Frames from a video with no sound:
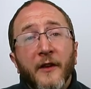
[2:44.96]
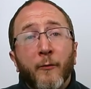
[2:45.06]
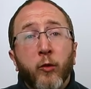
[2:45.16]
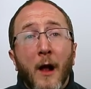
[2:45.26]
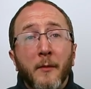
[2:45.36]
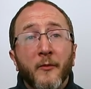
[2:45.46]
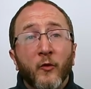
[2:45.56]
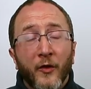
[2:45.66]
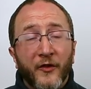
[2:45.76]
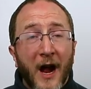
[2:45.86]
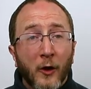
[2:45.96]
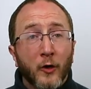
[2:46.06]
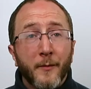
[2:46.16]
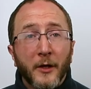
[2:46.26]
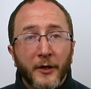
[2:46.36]
is problems with
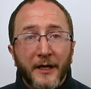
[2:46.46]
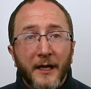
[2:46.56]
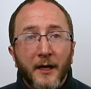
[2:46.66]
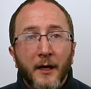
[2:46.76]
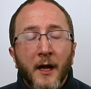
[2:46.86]
tolerability.